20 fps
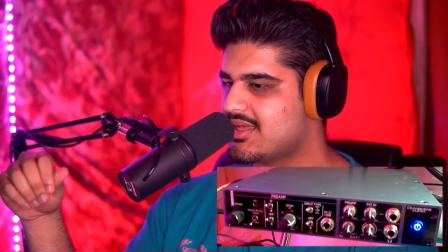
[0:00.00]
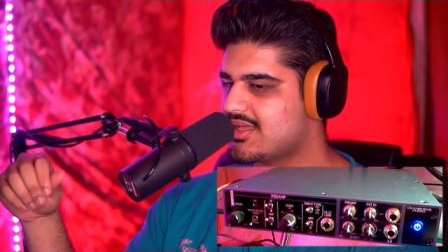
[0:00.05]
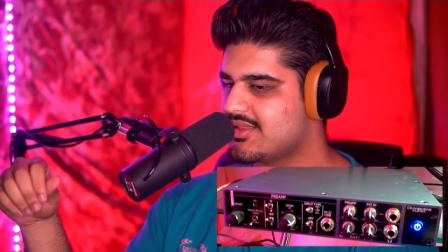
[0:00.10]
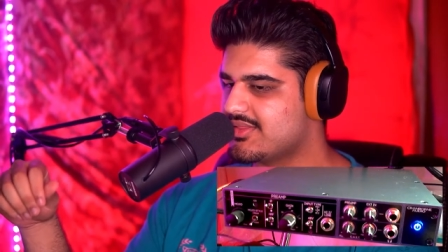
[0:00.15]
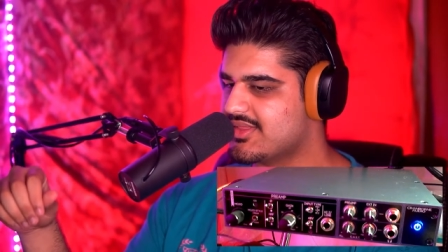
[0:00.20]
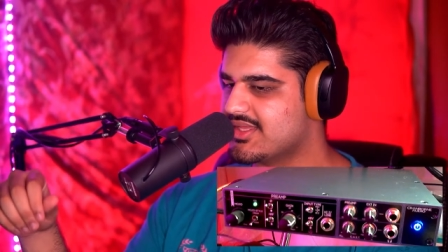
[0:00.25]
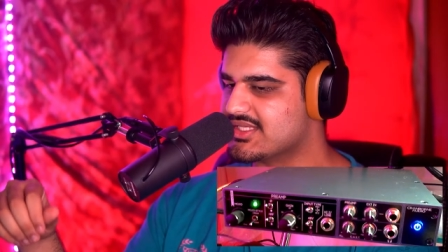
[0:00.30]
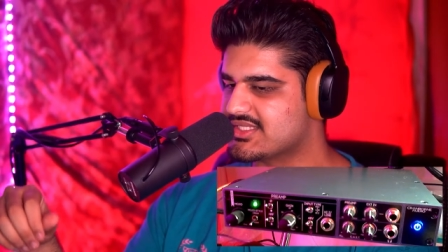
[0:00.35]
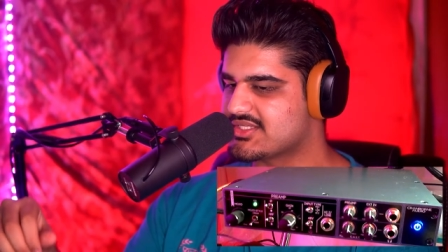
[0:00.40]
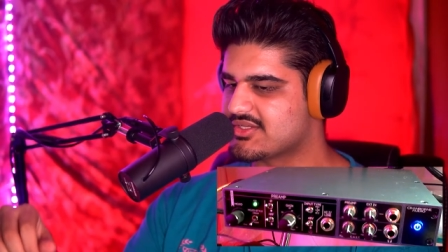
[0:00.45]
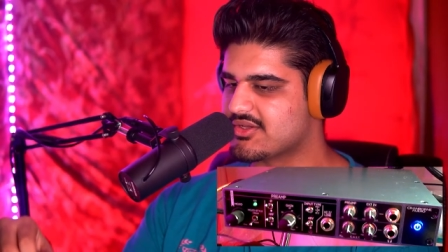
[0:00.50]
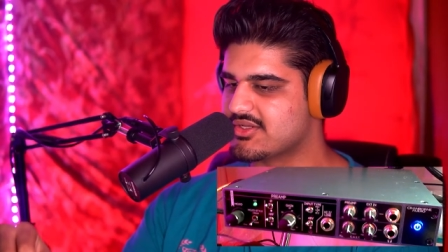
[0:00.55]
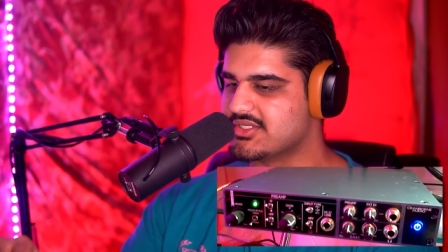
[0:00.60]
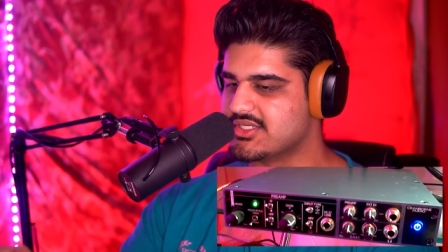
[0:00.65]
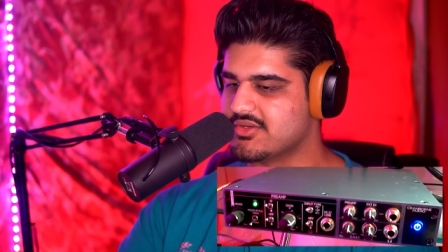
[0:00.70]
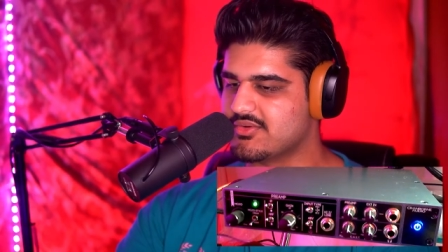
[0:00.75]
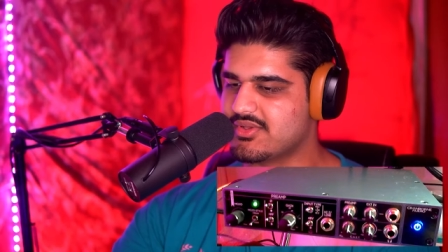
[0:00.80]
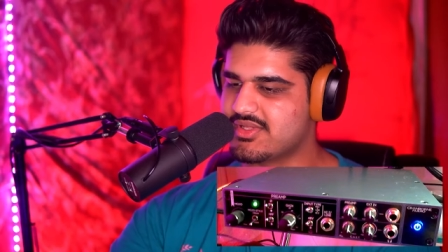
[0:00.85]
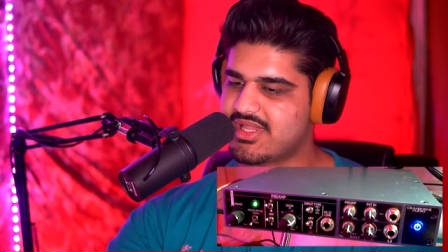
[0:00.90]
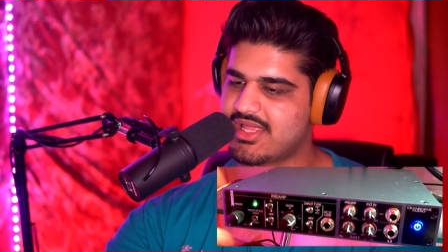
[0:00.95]
This could
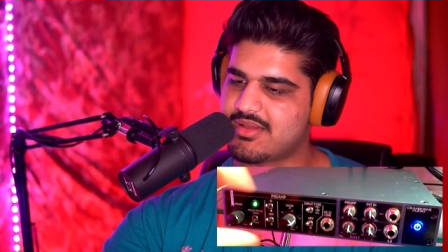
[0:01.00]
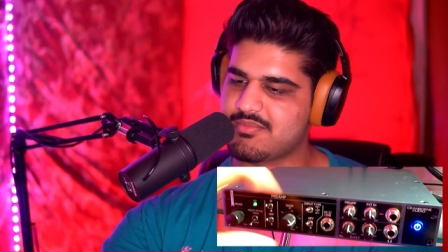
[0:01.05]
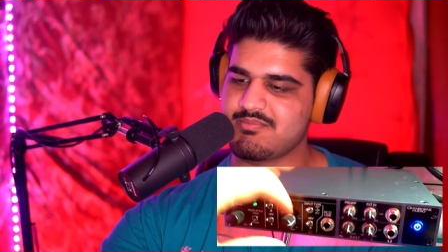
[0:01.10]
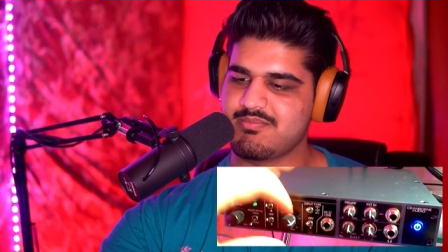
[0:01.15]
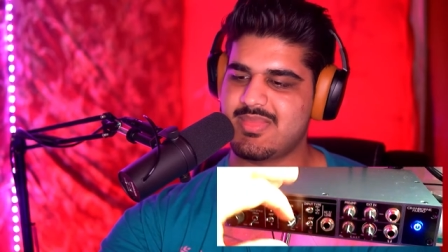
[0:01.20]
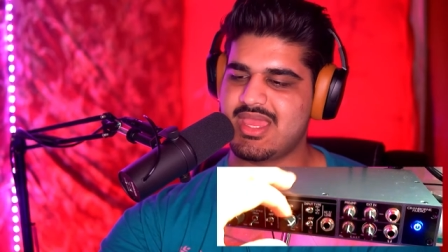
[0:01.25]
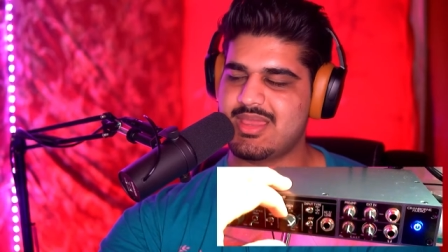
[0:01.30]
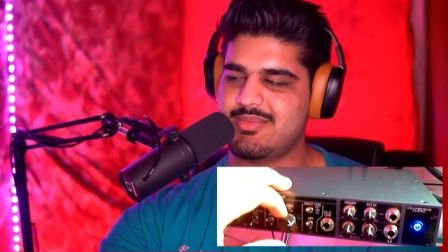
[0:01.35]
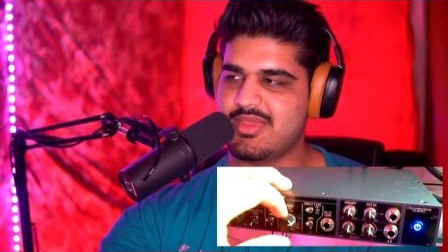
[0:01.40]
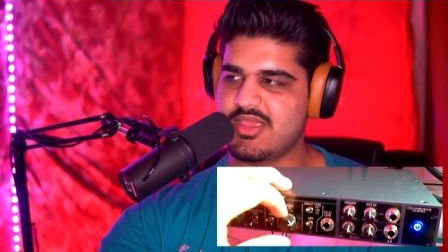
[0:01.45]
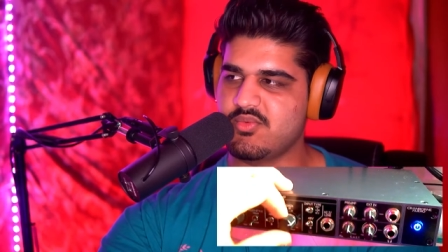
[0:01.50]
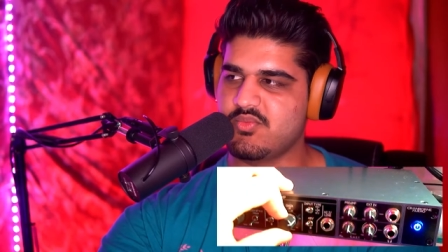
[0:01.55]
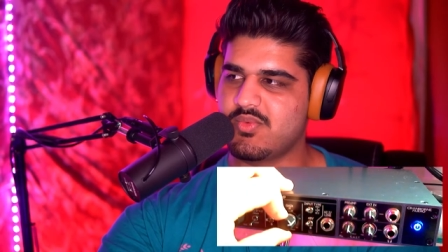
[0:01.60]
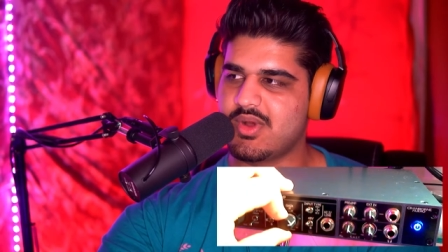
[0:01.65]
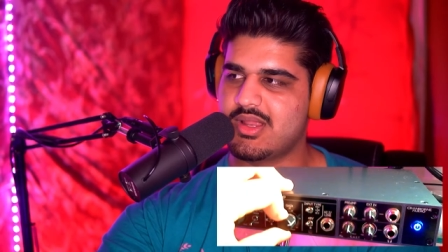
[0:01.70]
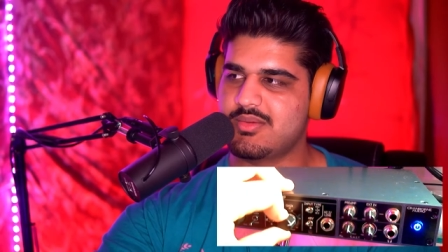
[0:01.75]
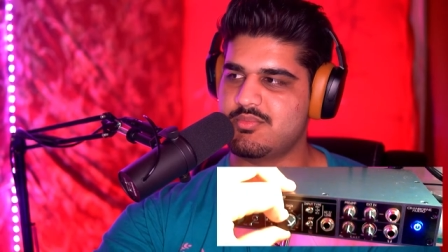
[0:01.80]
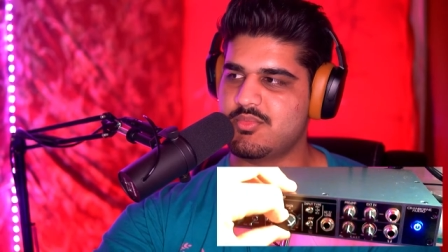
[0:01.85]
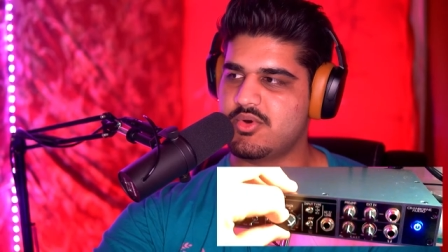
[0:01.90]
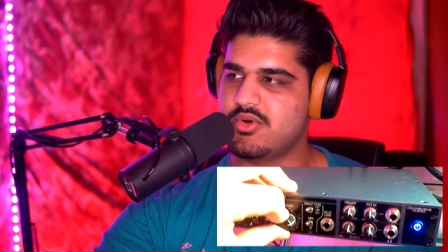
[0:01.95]
do with like maybe
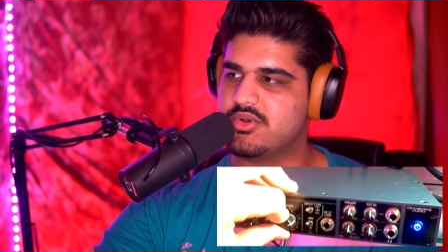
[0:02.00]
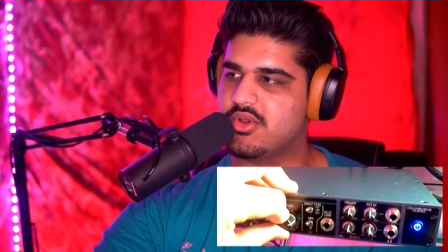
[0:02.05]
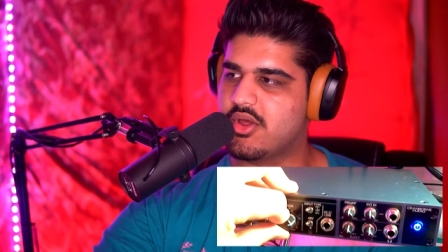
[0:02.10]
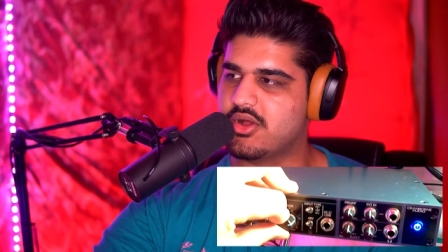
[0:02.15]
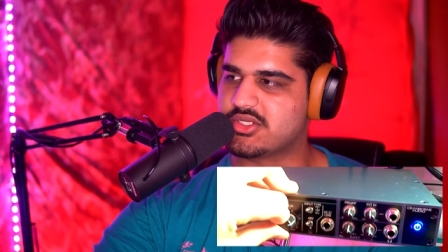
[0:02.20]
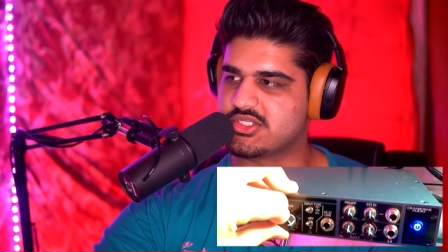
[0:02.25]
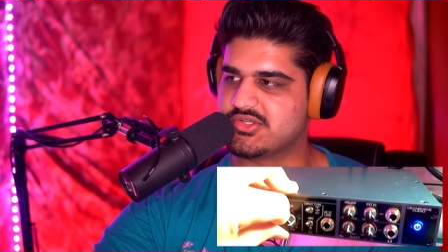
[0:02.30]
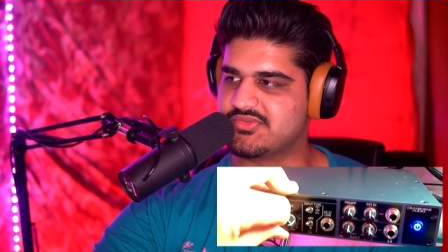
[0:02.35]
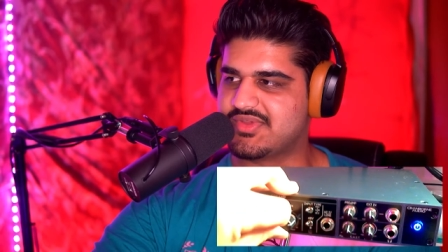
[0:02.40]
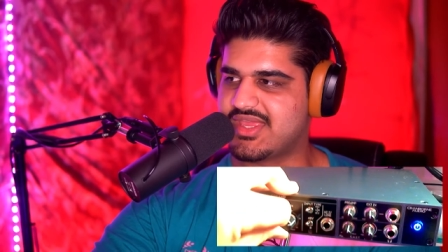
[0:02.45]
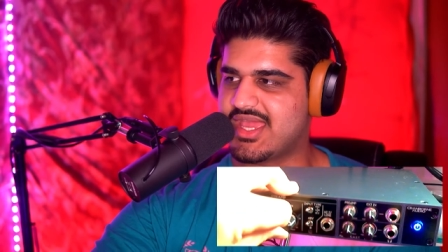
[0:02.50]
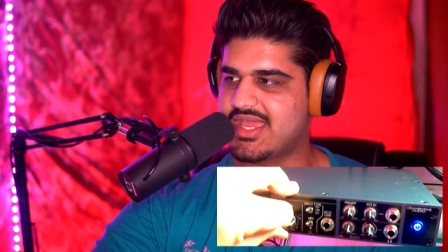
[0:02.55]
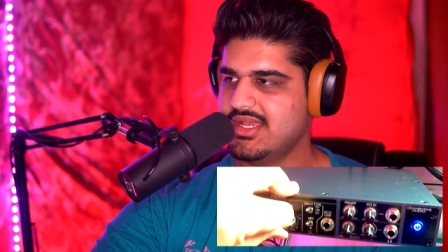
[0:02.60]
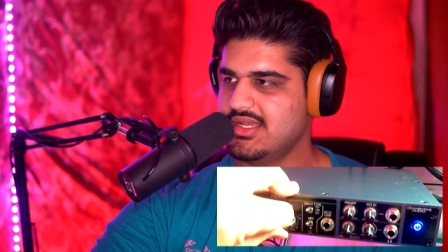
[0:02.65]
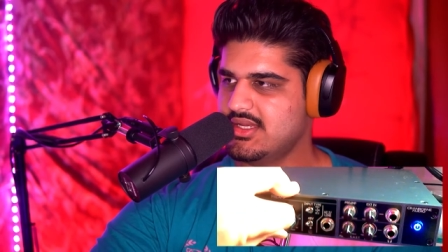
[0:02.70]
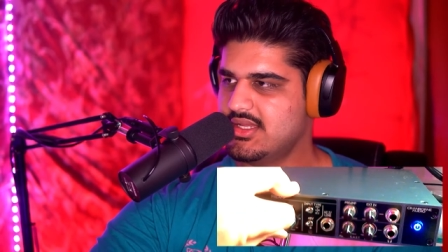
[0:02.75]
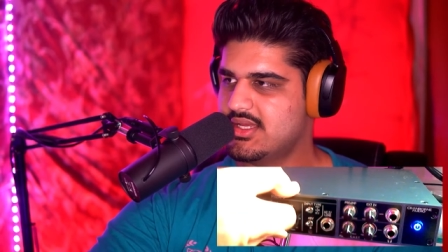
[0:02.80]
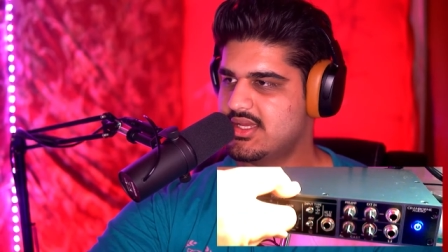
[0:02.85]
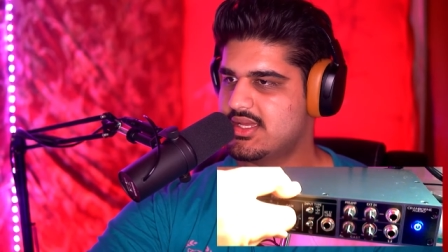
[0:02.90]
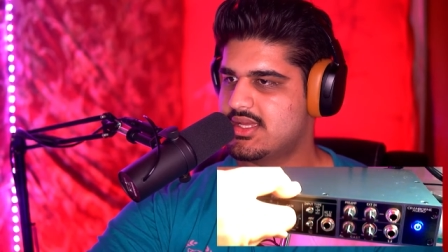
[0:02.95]
one more notch of
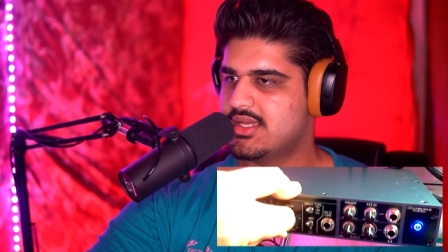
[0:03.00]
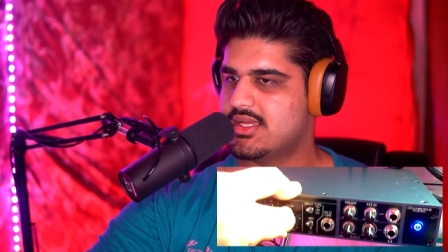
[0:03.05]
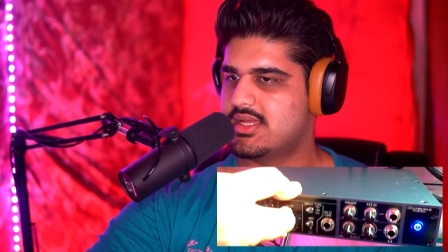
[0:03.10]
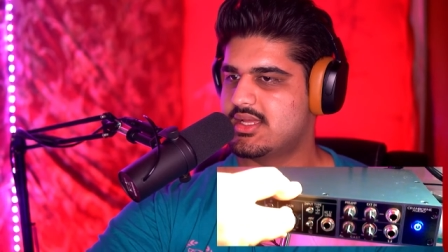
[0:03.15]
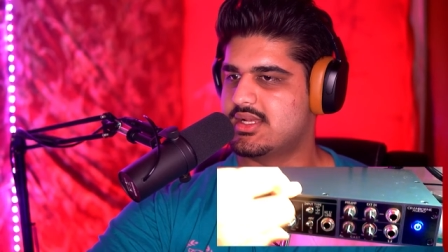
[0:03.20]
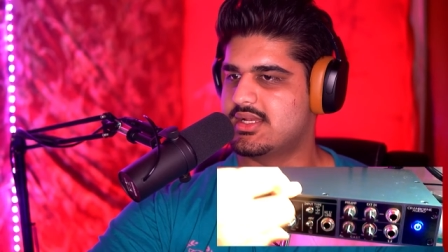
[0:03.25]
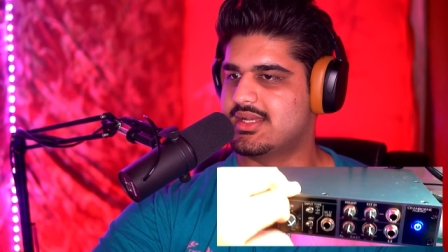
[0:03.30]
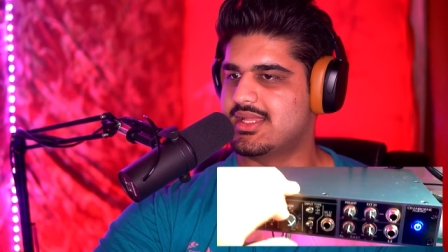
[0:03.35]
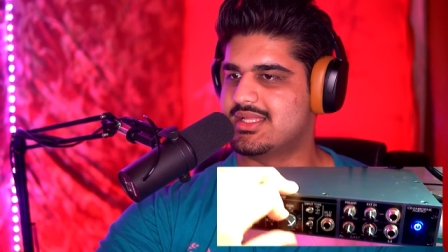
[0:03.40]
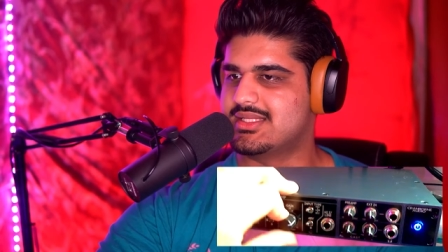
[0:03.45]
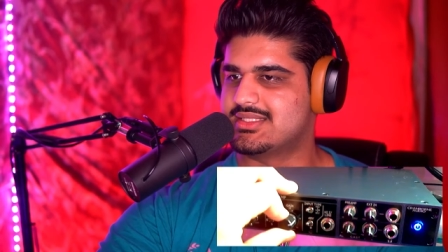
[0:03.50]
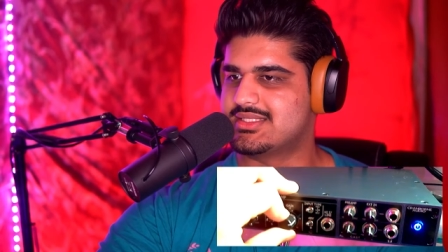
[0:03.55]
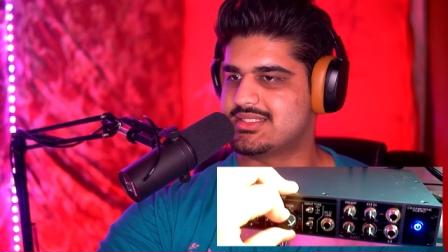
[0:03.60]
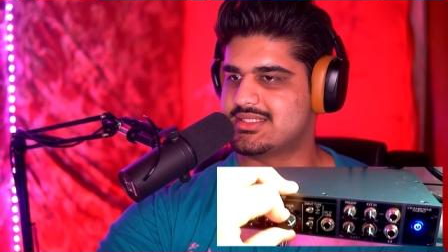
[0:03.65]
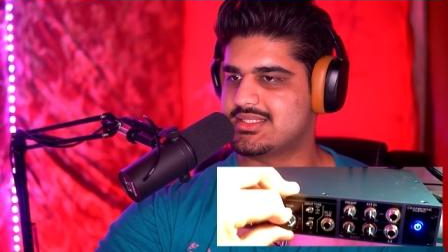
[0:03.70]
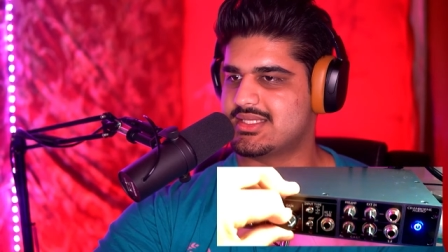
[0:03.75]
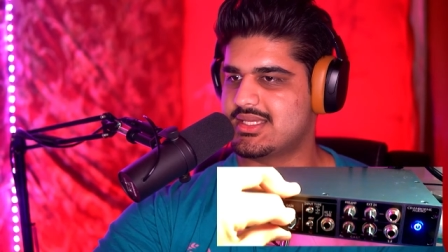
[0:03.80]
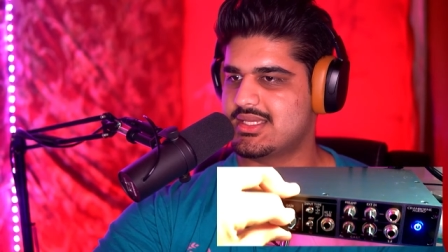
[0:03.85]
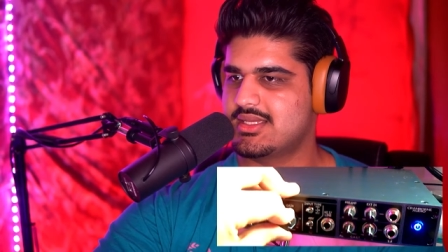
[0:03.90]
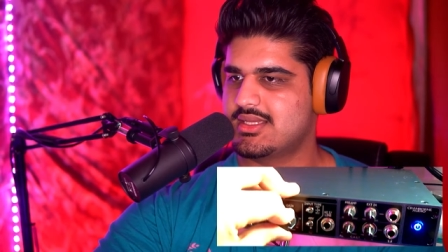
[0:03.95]
gain. Let's
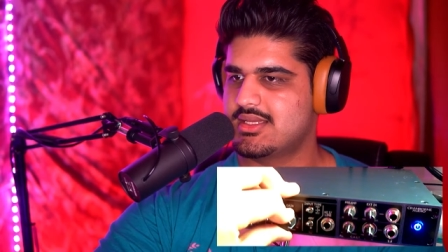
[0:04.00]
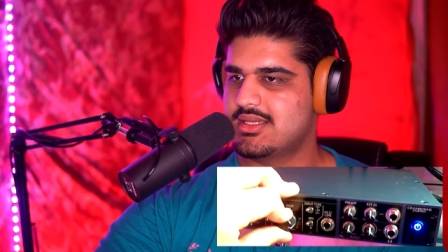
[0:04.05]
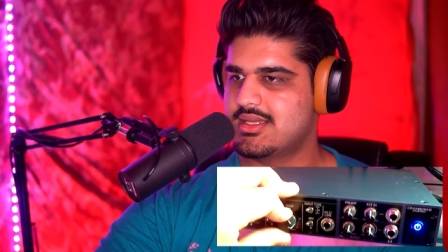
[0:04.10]
see.